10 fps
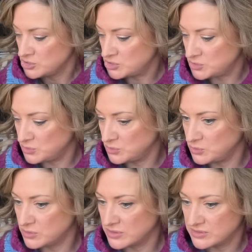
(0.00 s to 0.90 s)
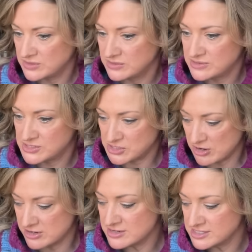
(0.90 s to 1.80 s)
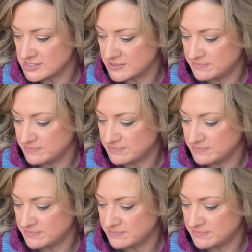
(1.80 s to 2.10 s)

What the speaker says: to start.